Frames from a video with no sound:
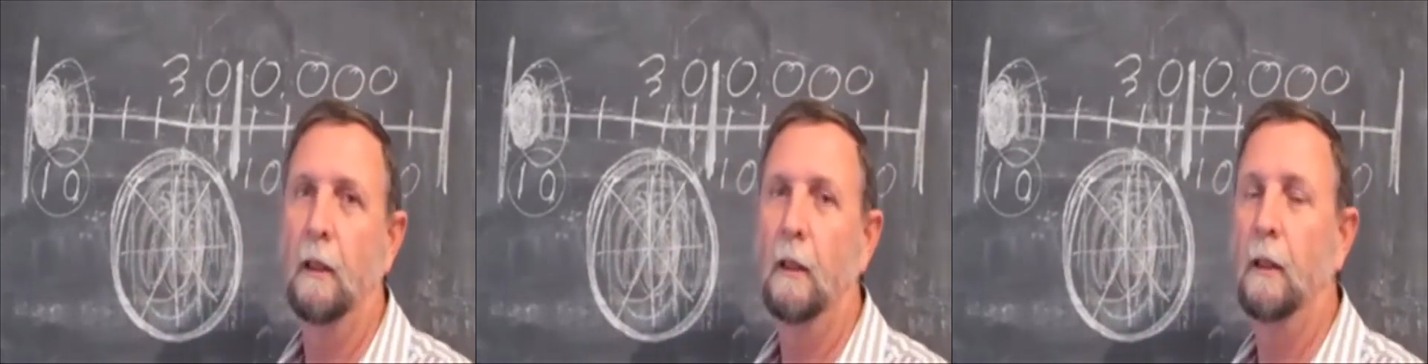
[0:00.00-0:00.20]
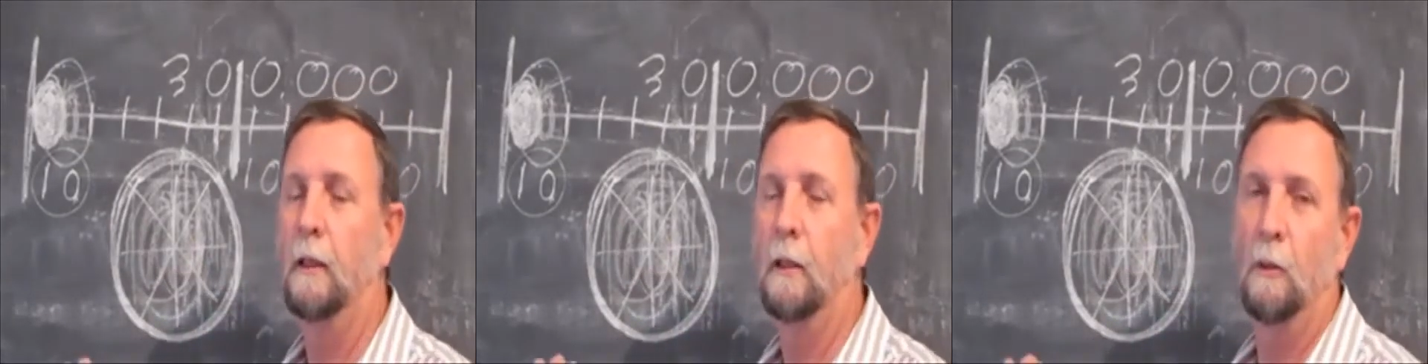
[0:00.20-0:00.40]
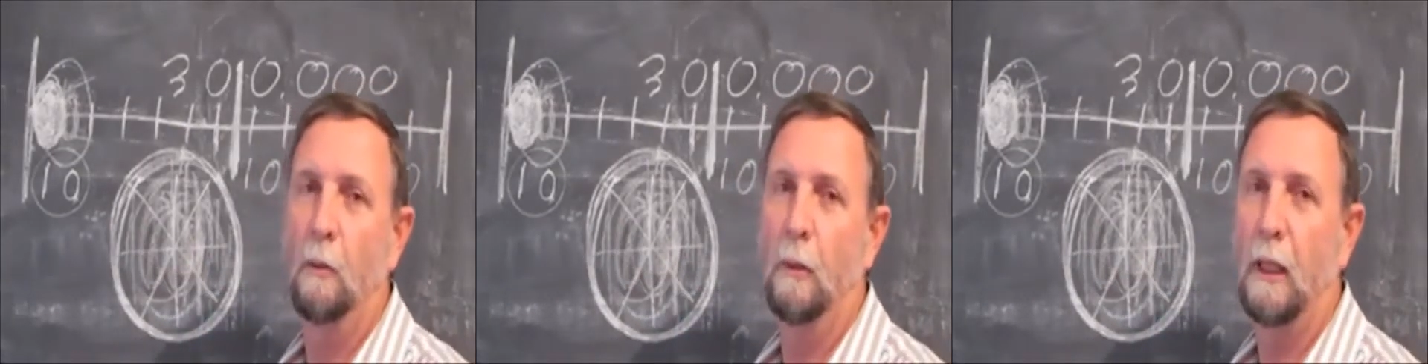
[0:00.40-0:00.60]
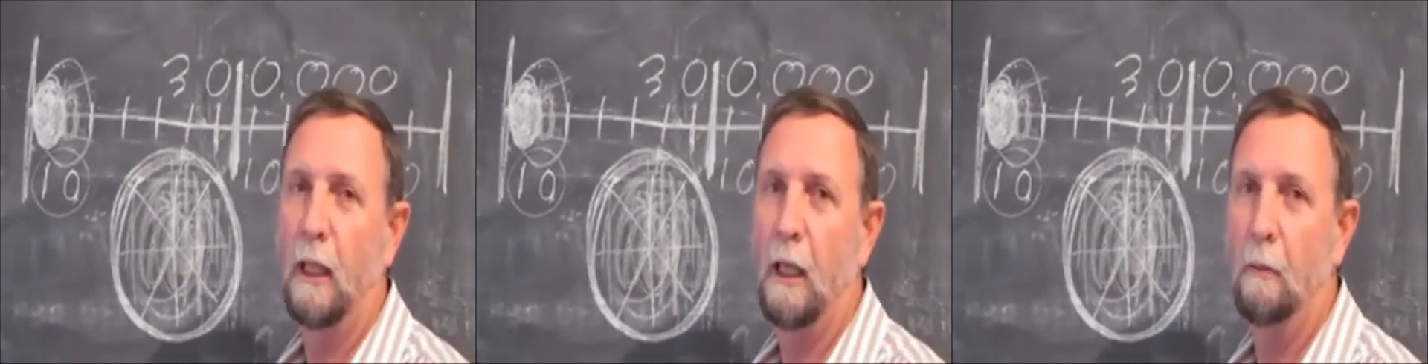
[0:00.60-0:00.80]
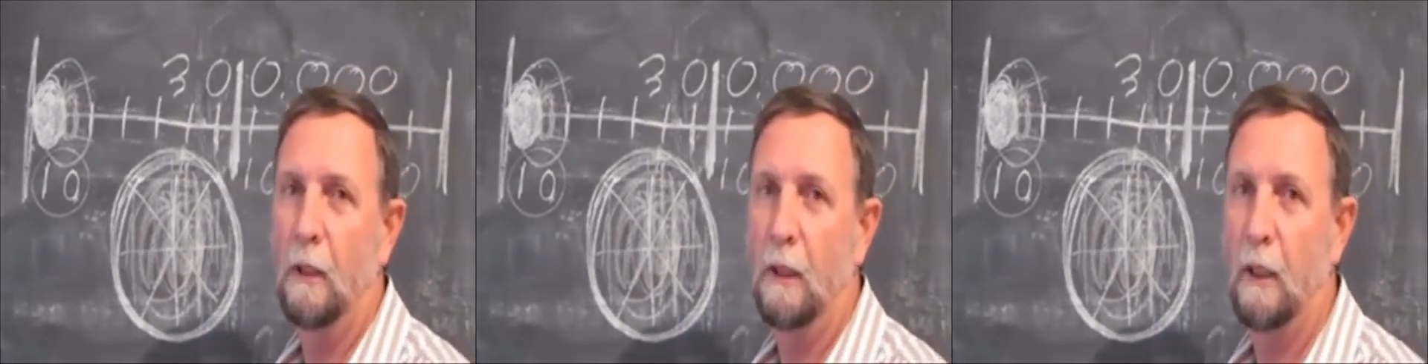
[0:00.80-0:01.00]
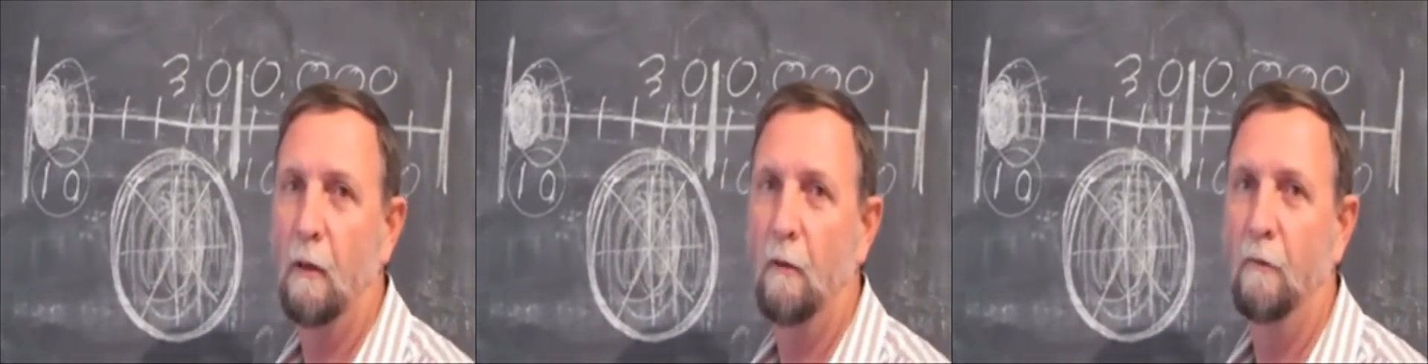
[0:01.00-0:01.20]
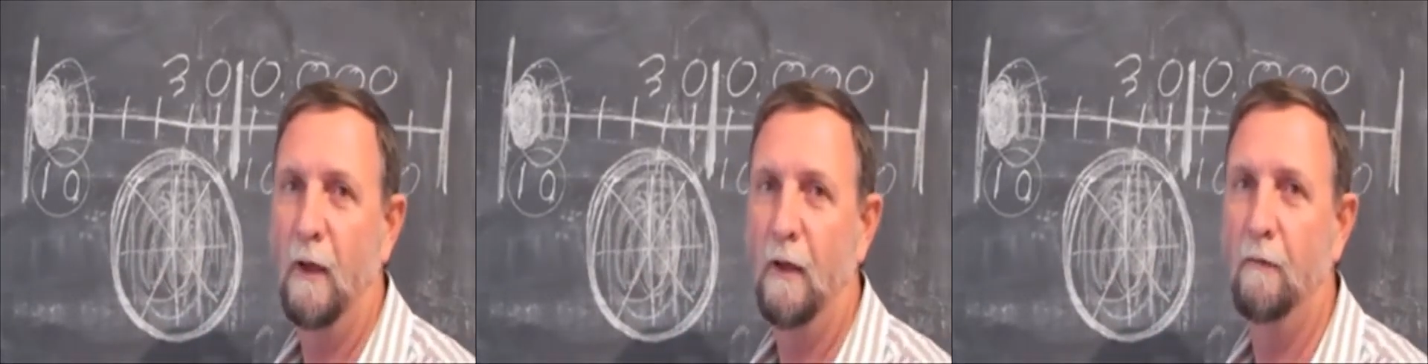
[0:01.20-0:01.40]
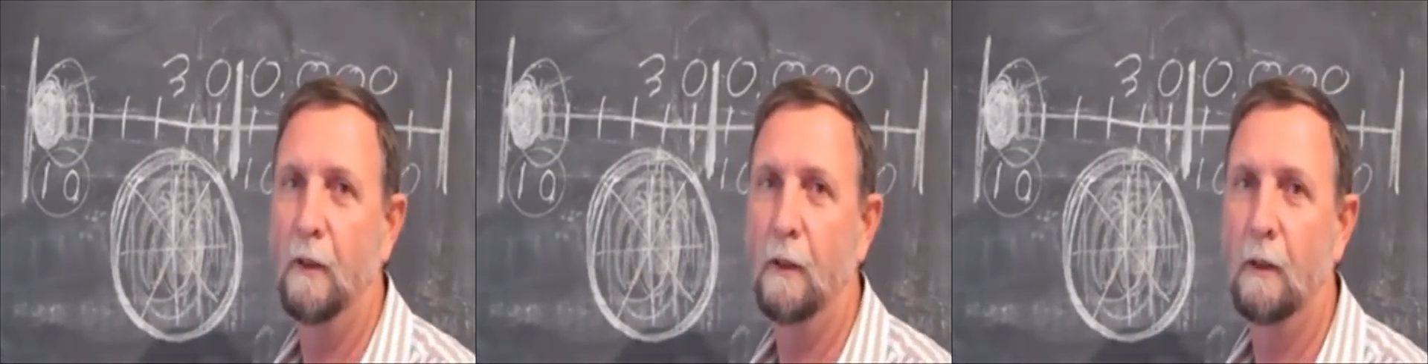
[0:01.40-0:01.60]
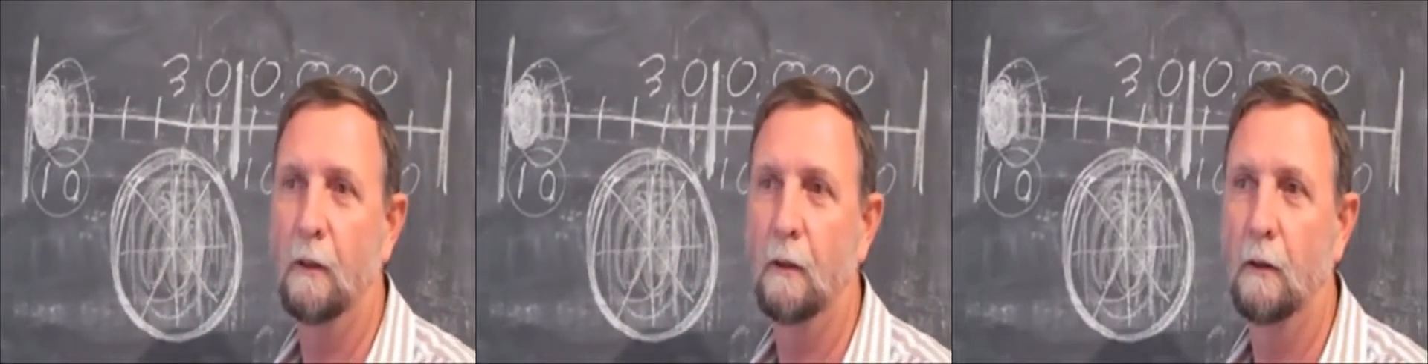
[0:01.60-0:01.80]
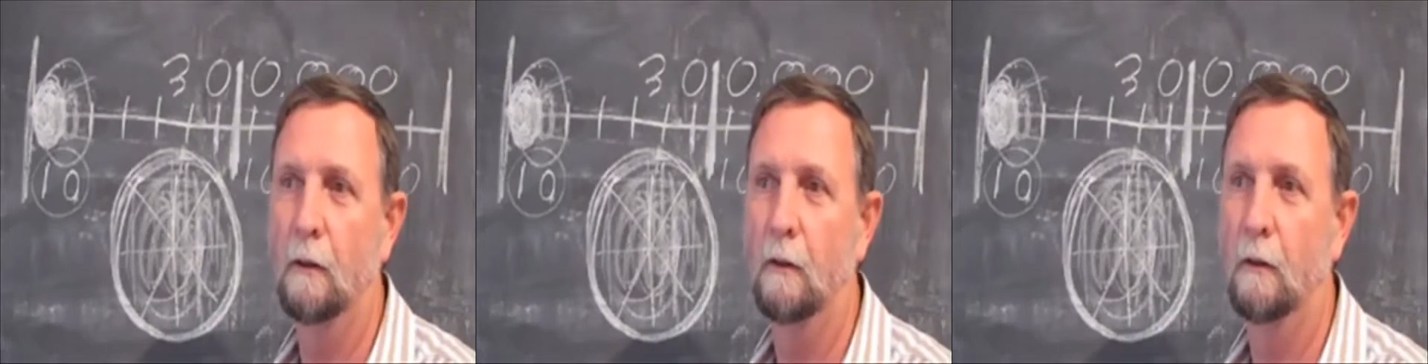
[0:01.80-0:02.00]
and it will become
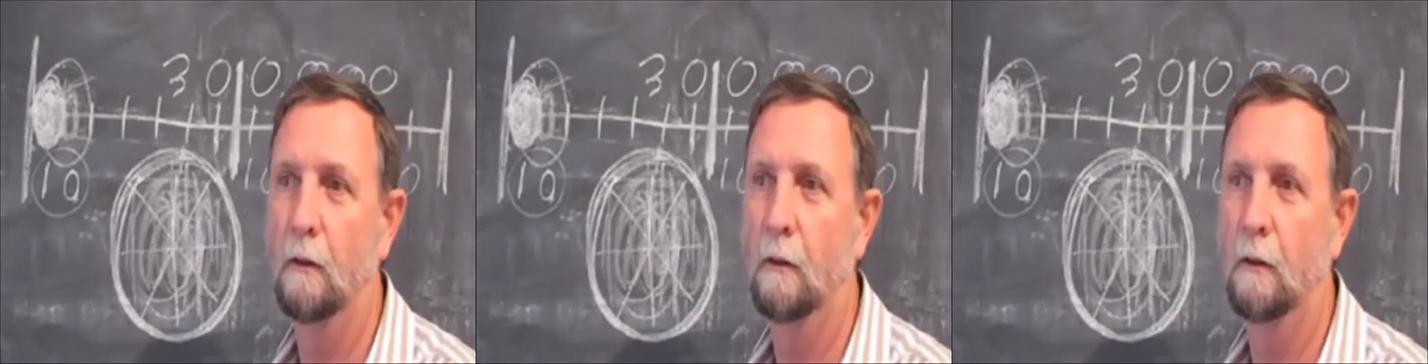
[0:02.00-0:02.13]
self-evident